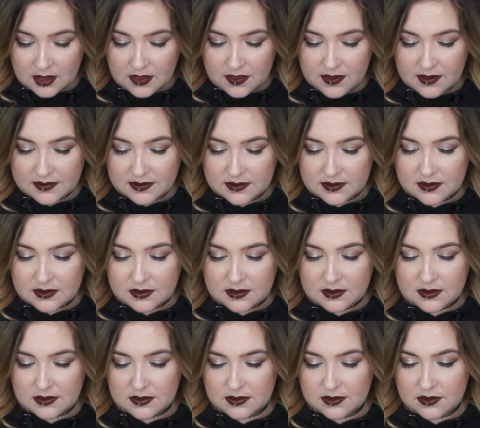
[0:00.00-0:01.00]
This
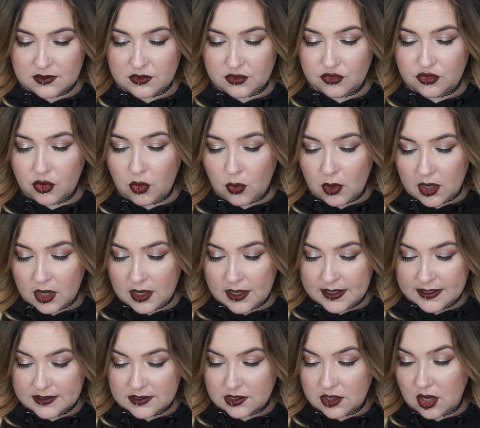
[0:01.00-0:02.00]
store
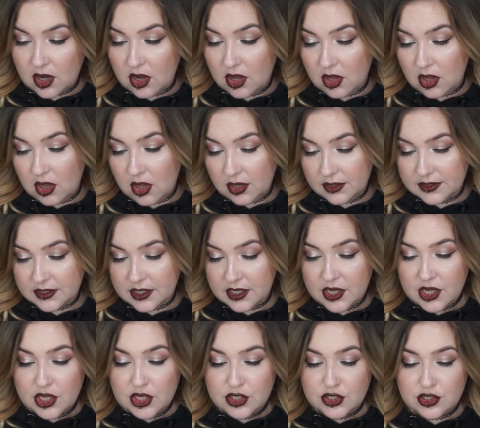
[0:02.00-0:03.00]
is called
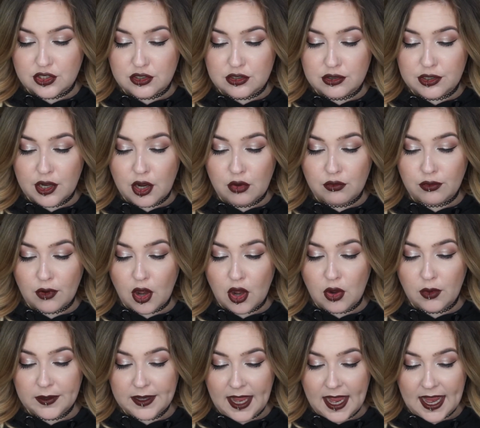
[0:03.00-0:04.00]
Studio
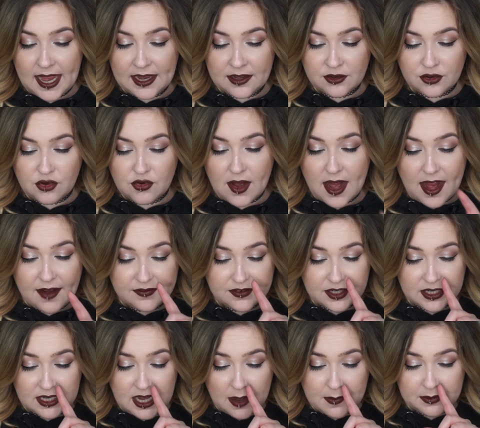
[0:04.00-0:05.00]
Rogue
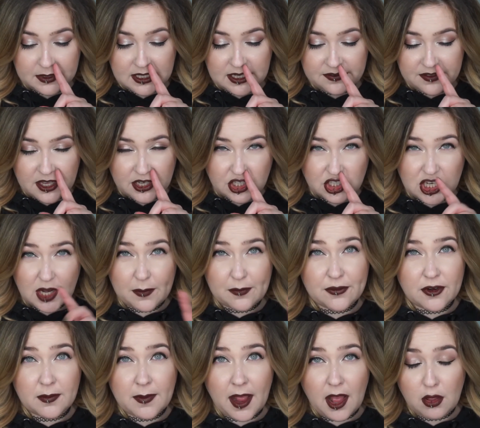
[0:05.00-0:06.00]
handcrafted. I believe they ship
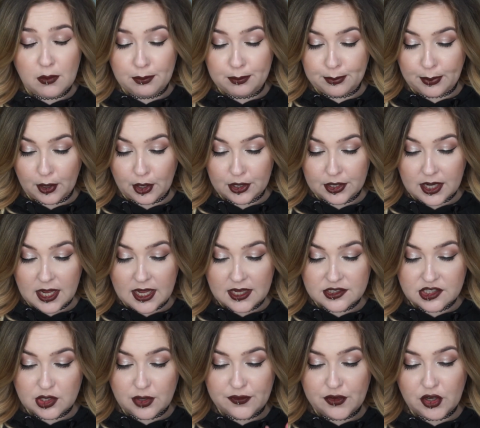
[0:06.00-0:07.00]
from Alberta.
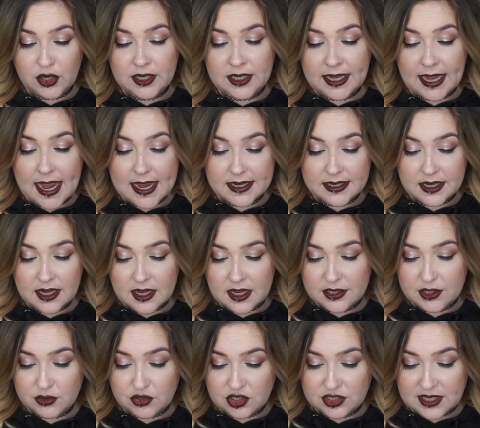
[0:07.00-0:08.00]
So if you're in Canada,
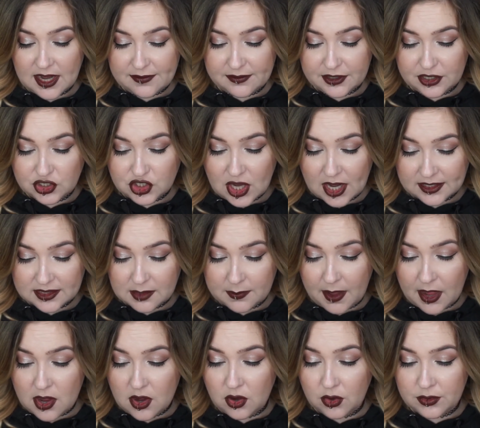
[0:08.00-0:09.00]
you should definitely check them
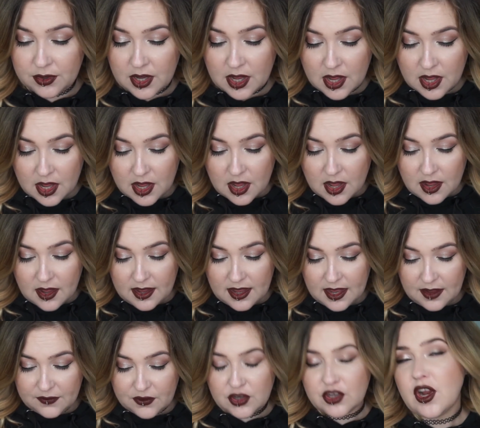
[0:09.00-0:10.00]
out.
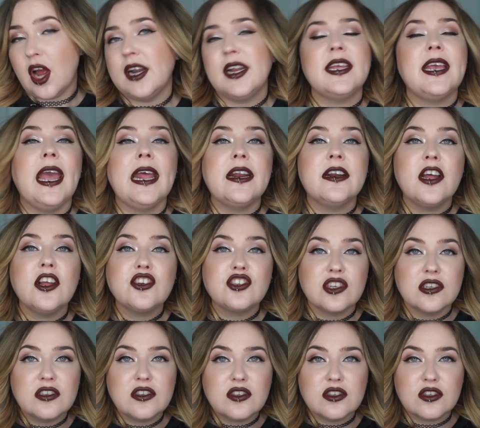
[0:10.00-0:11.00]
If you're not in Canada,
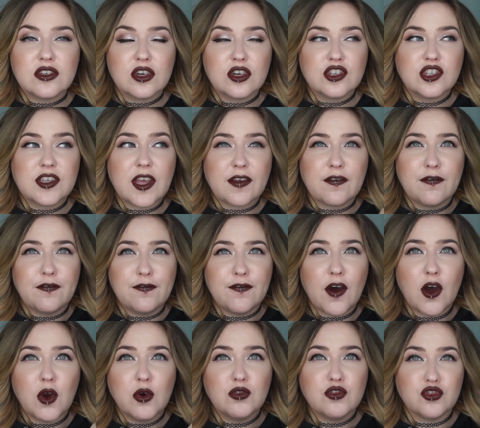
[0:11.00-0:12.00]
just search like
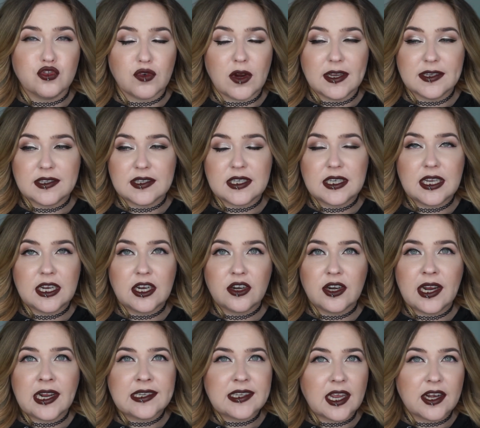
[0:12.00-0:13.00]
faux druzy
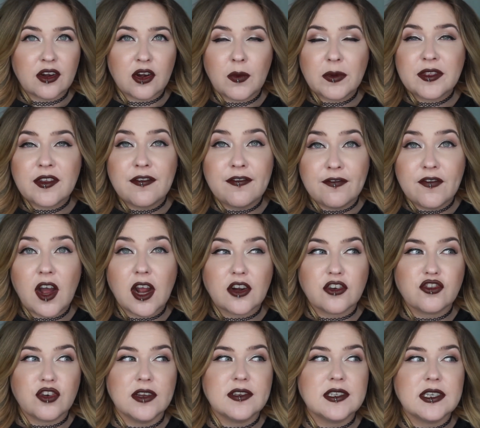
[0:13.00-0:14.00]
earrings. I don't know what the fuck
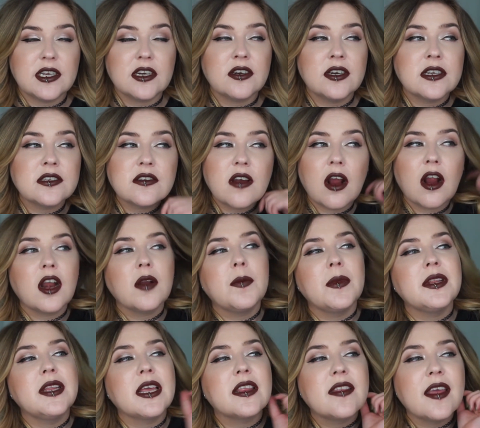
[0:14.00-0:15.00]
druzy earrings are,
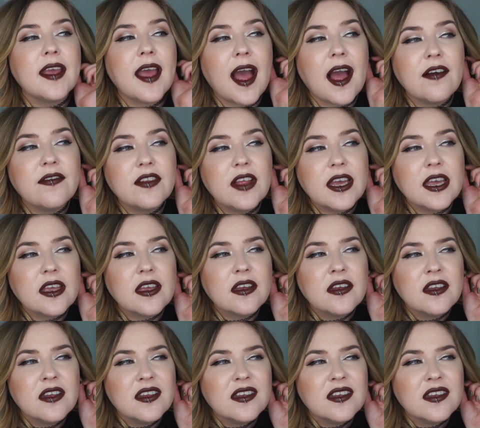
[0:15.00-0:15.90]
but like they have like,